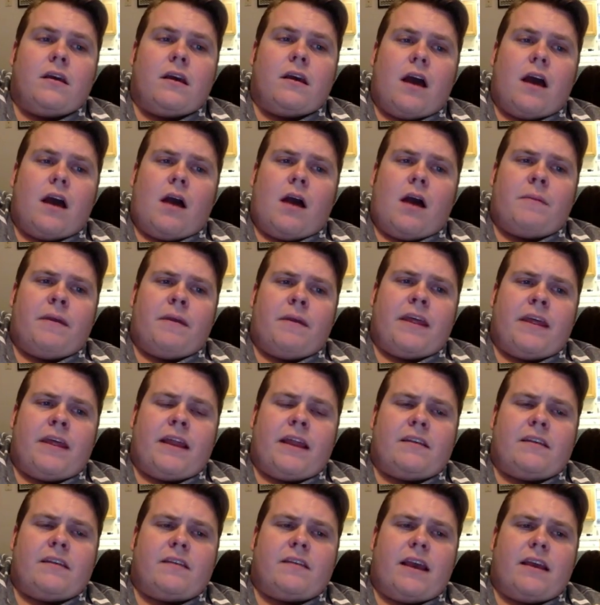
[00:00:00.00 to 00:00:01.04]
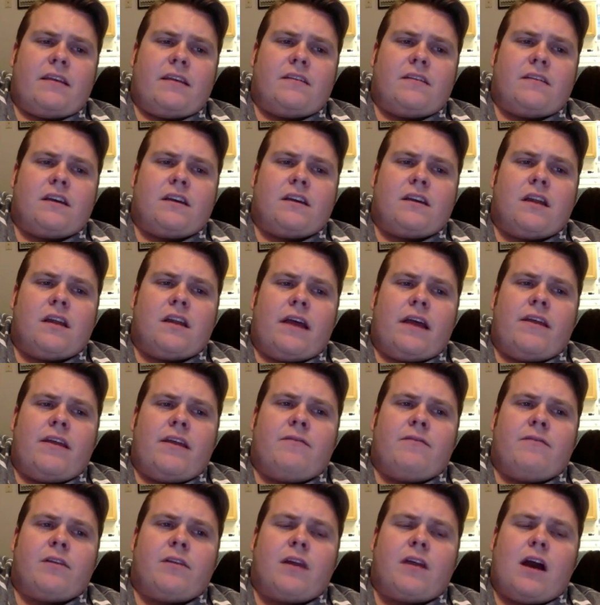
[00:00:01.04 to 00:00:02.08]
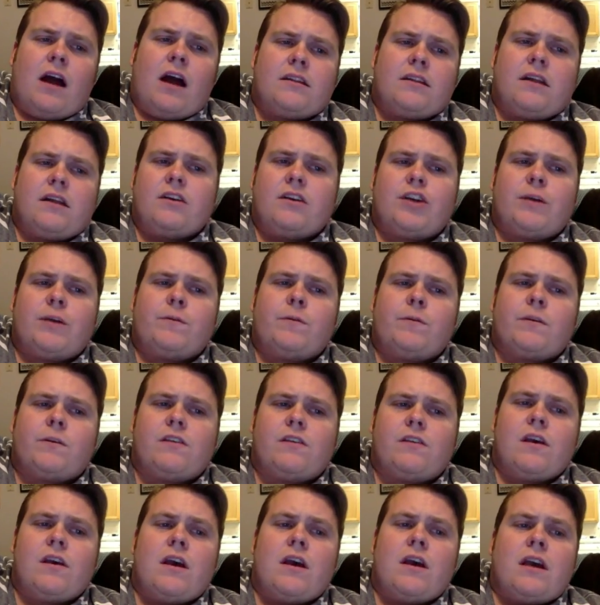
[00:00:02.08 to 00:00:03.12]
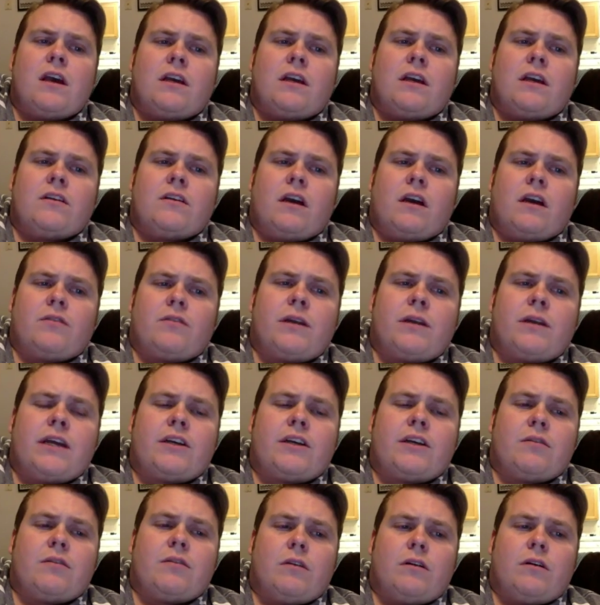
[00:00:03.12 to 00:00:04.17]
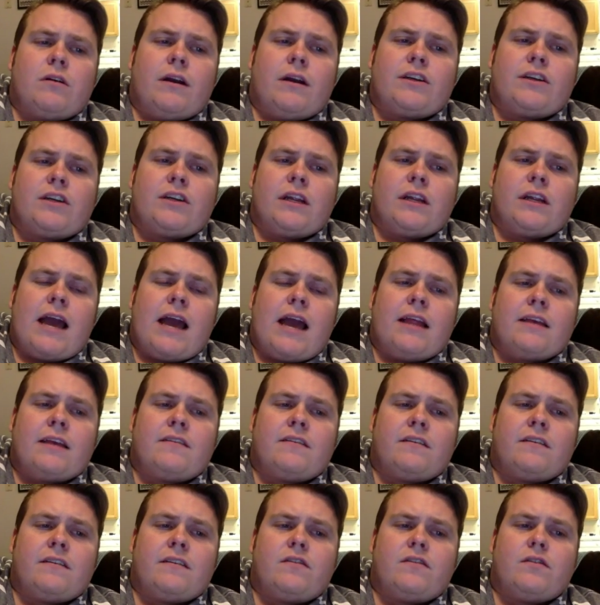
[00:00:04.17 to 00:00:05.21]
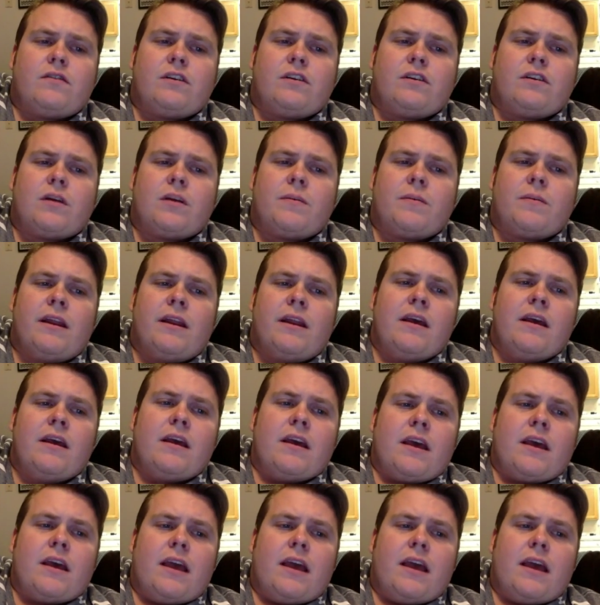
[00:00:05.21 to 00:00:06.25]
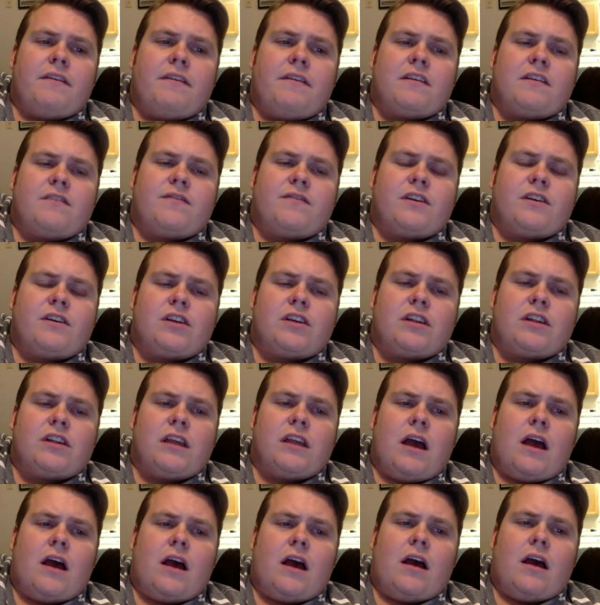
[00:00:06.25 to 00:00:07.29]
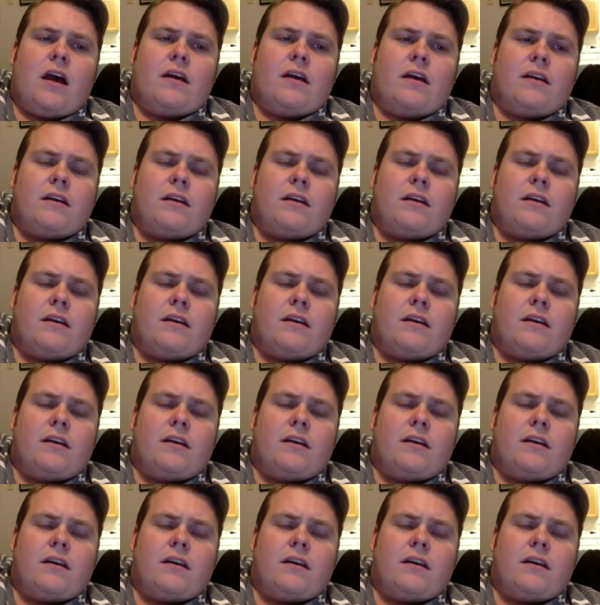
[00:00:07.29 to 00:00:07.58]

And then it says, and then for the hot dog shape, it says conduct regression analysis to determine if the sufficient uh,